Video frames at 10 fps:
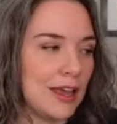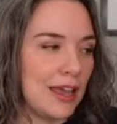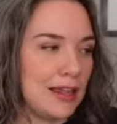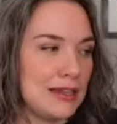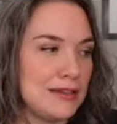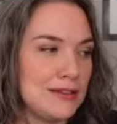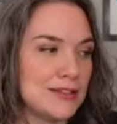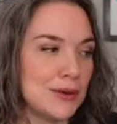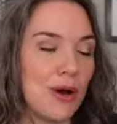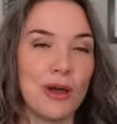And
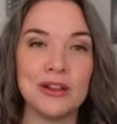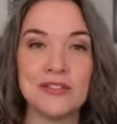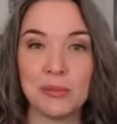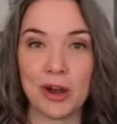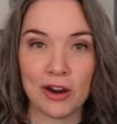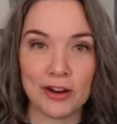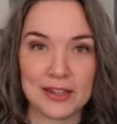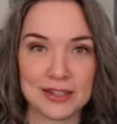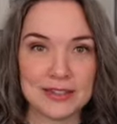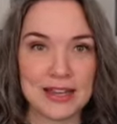so all of them are in
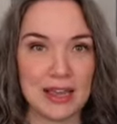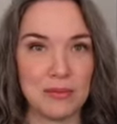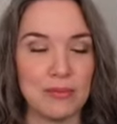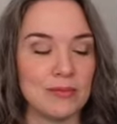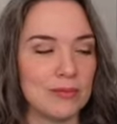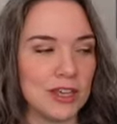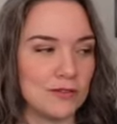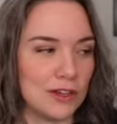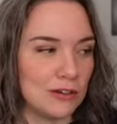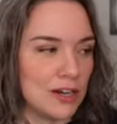the same
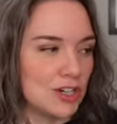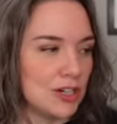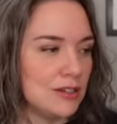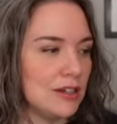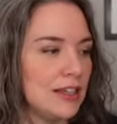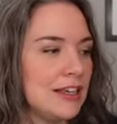configuration.